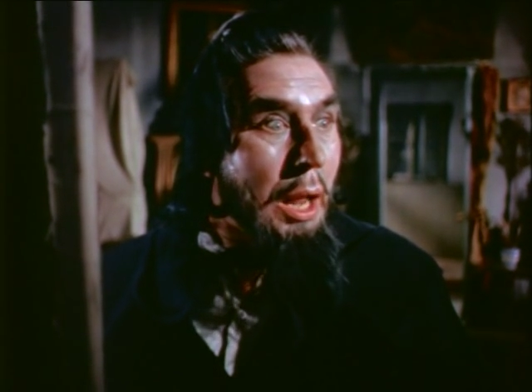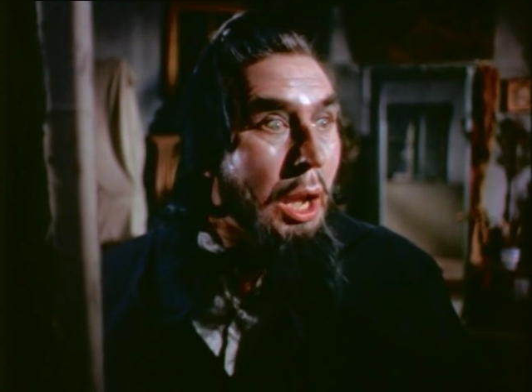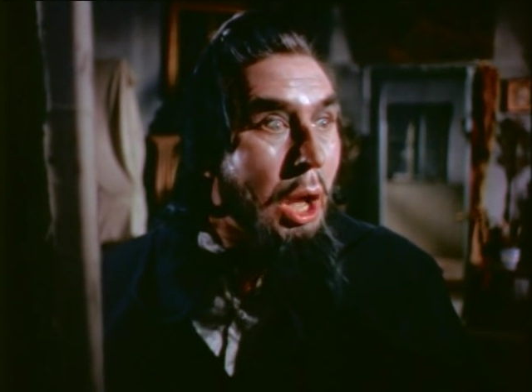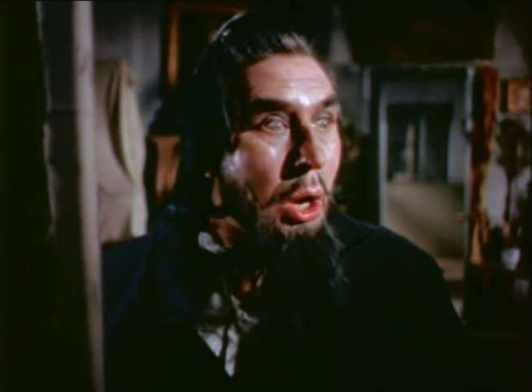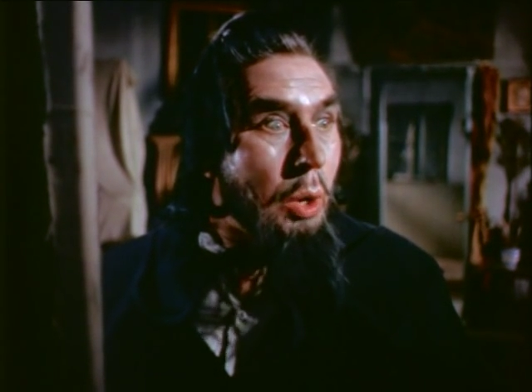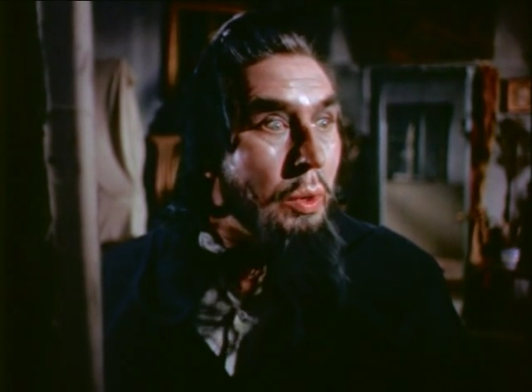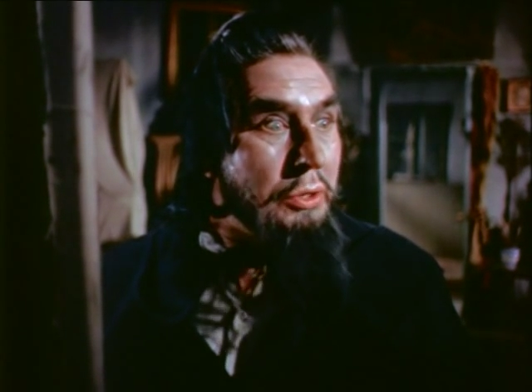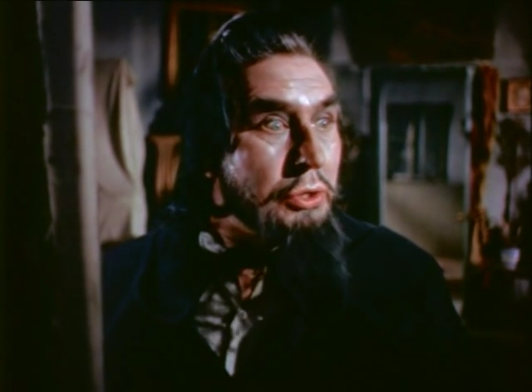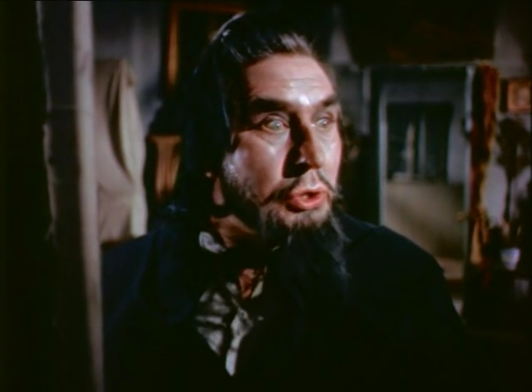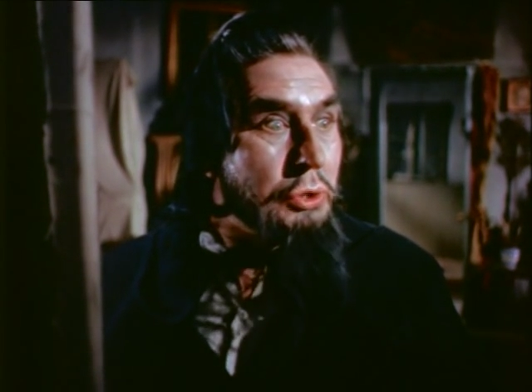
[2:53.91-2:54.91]
clock
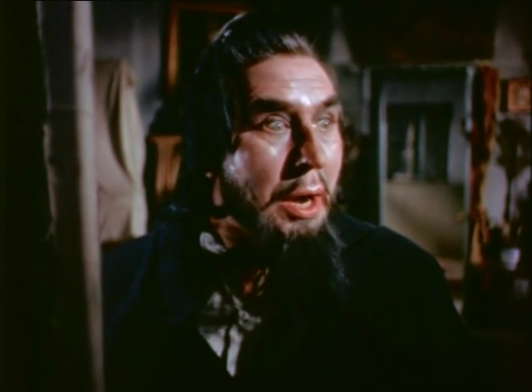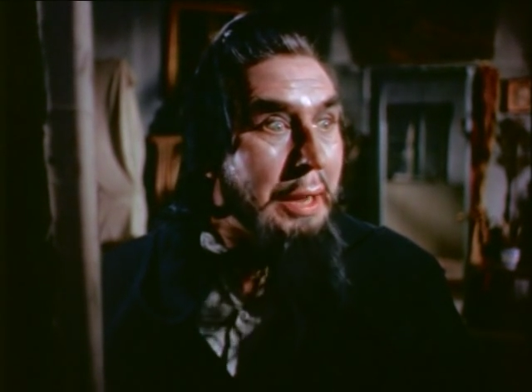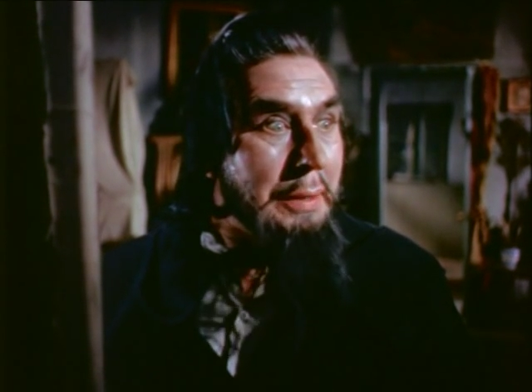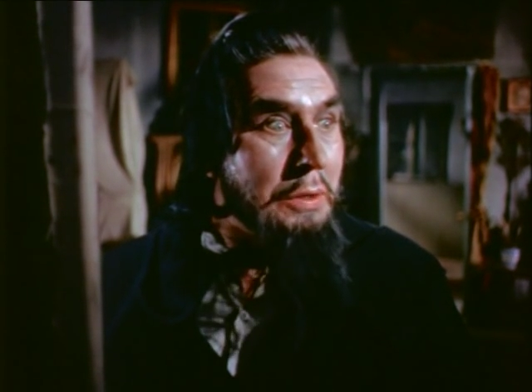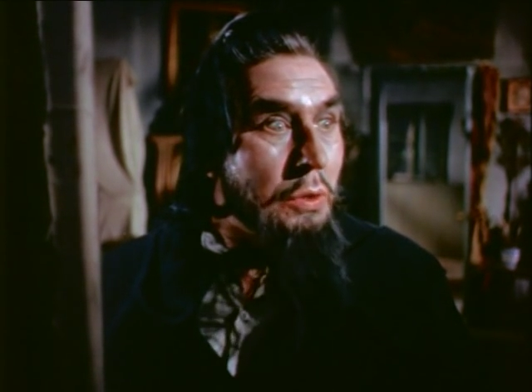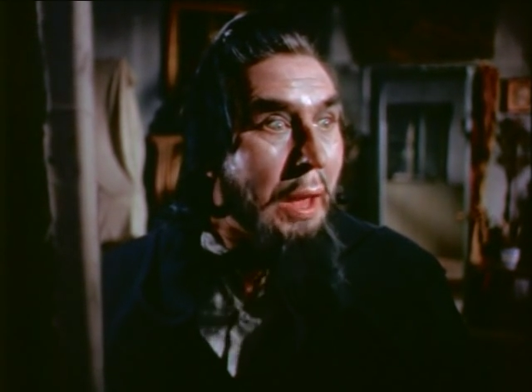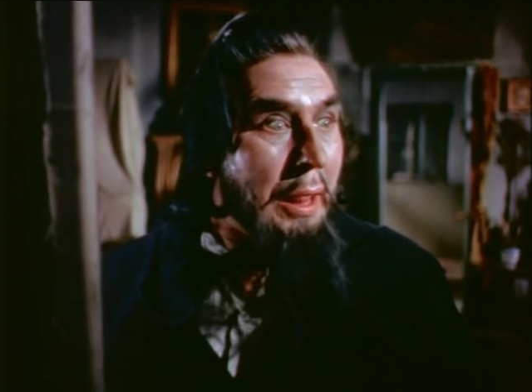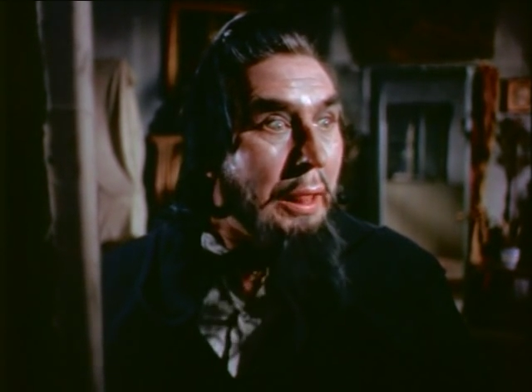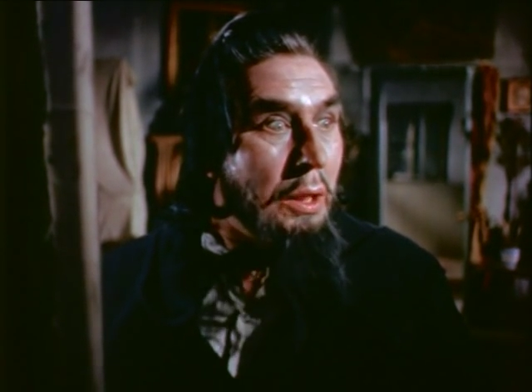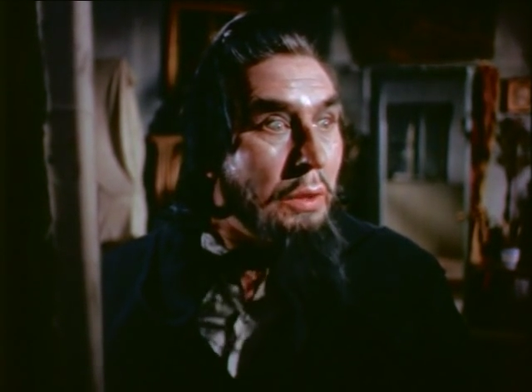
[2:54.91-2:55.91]
will strike 12.